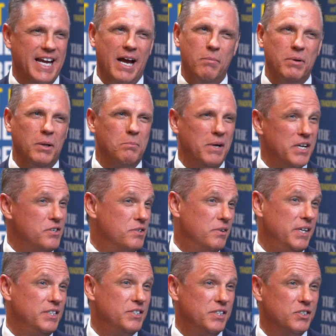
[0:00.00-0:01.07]
Capital
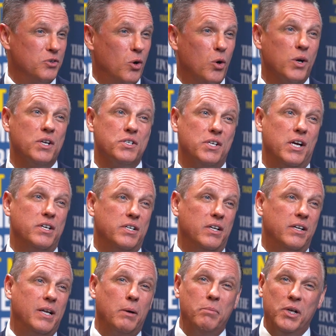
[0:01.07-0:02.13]
Ministries is our
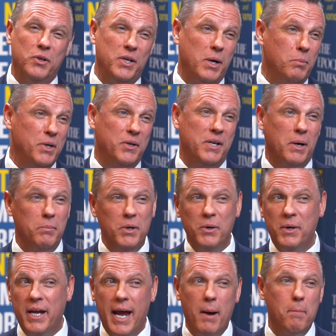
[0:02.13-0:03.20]
organization.
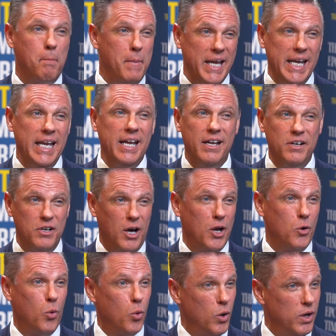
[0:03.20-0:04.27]

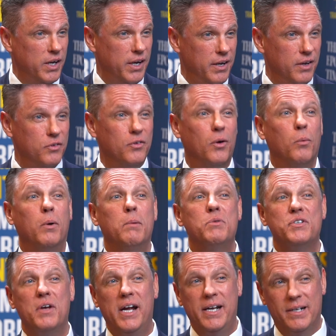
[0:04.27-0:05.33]
www.capmin.org is our
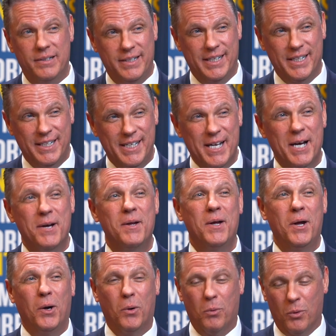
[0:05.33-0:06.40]
website, and
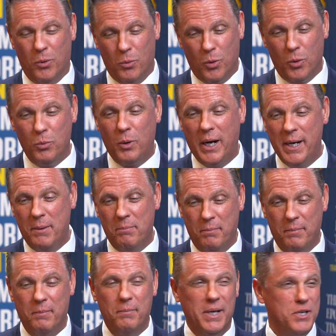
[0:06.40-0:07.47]
we're a worldwide
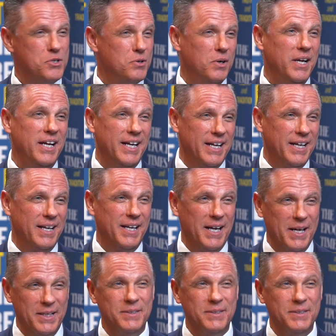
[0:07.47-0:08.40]
ministry, and